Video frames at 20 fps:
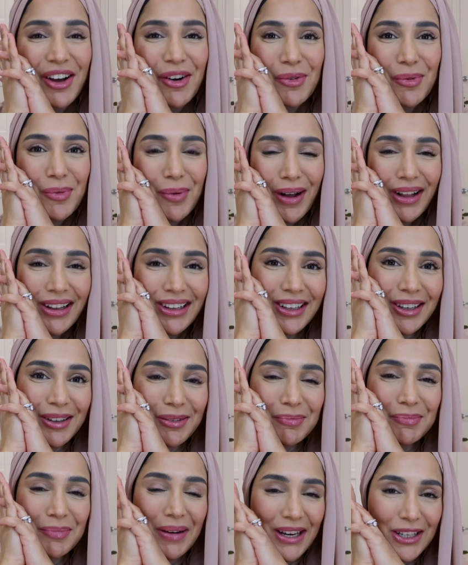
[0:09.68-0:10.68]

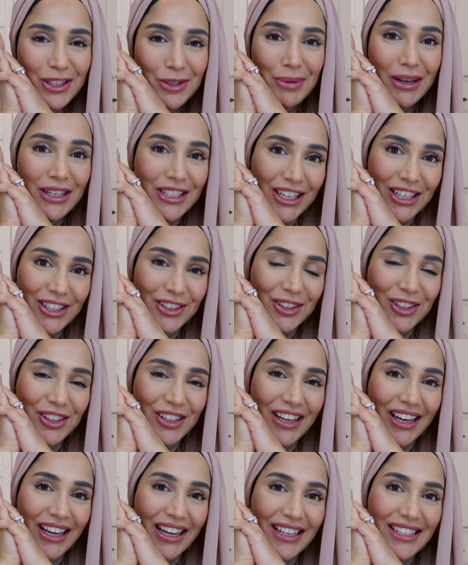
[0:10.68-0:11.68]
Welcome back to my channel, you
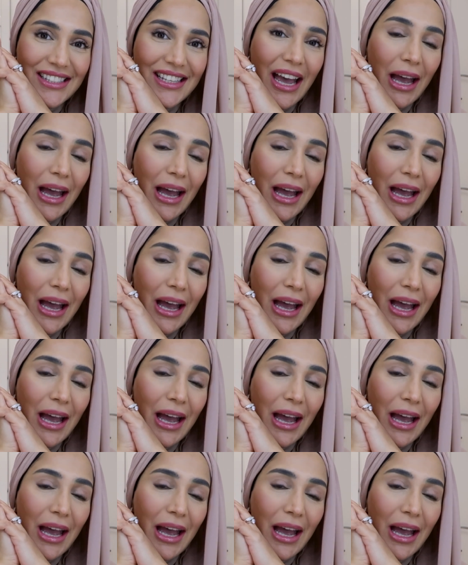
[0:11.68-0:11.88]
guys.